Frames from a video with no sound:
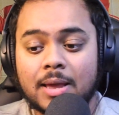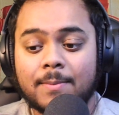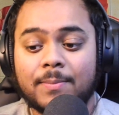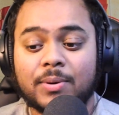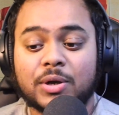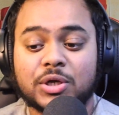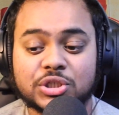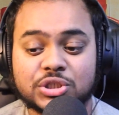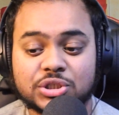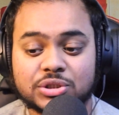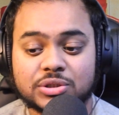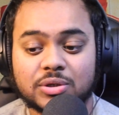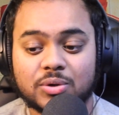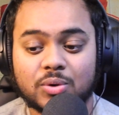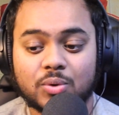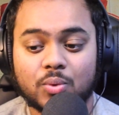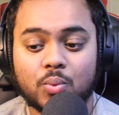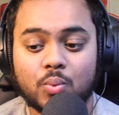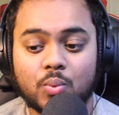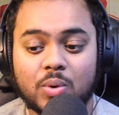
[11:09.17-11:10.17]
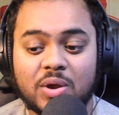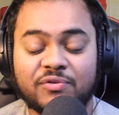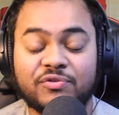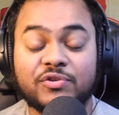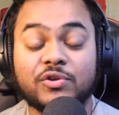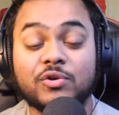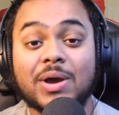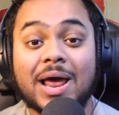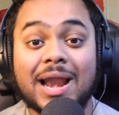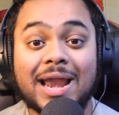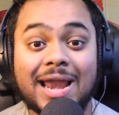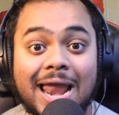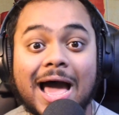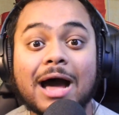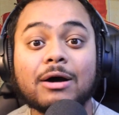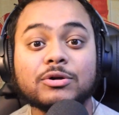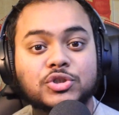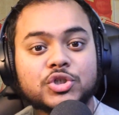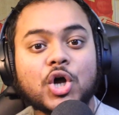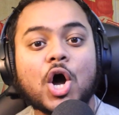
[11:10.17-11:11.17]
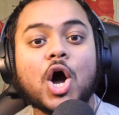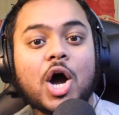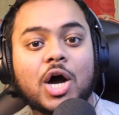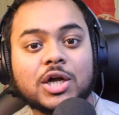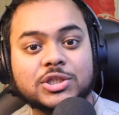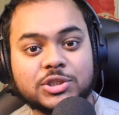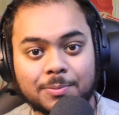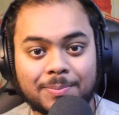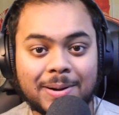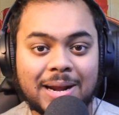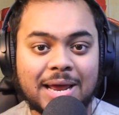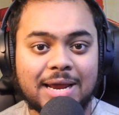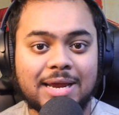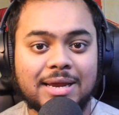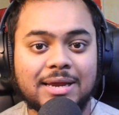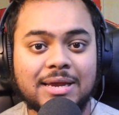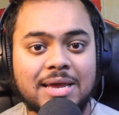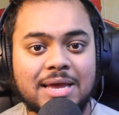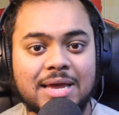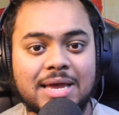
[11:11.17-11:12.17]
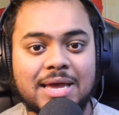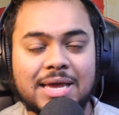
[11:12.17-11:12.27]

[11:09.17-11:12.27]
because if you allow Zaha to play,